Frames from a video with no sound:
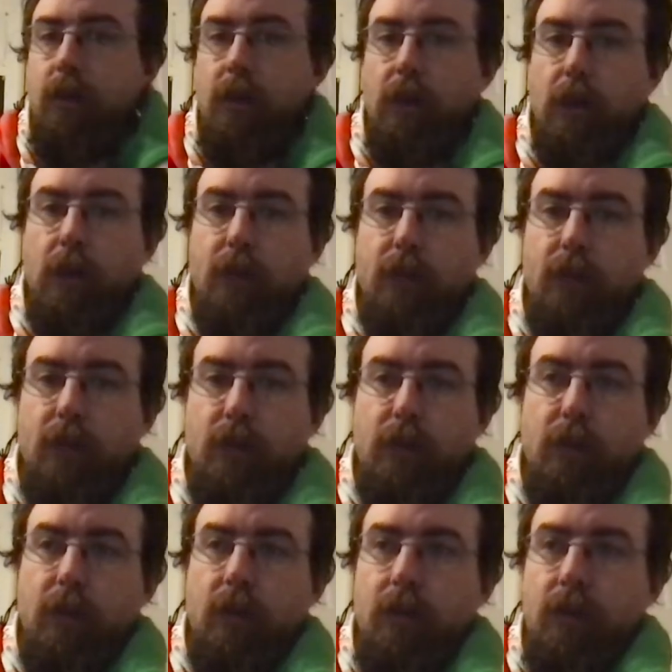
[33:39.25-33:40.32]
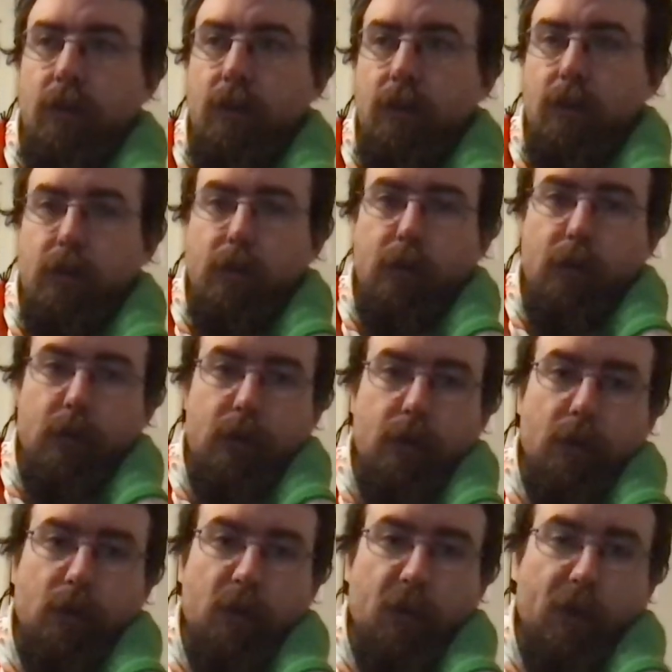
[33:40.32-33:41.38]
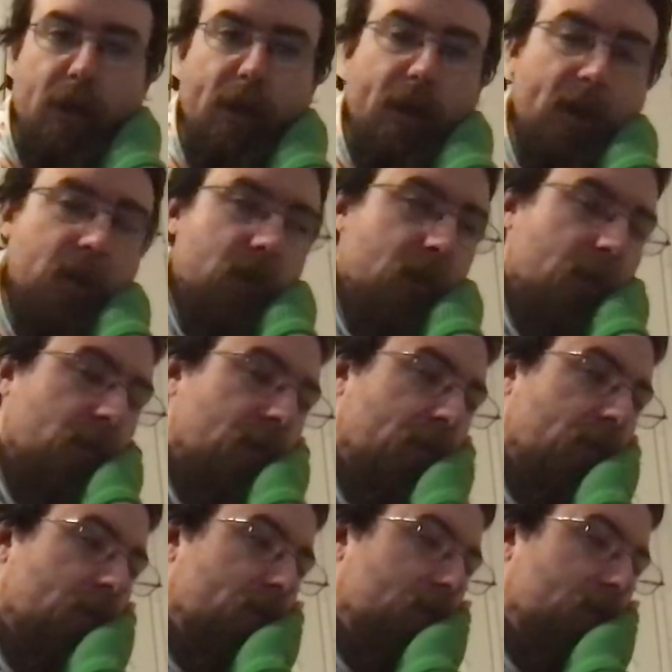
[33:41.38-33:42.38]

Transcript: even and what kind of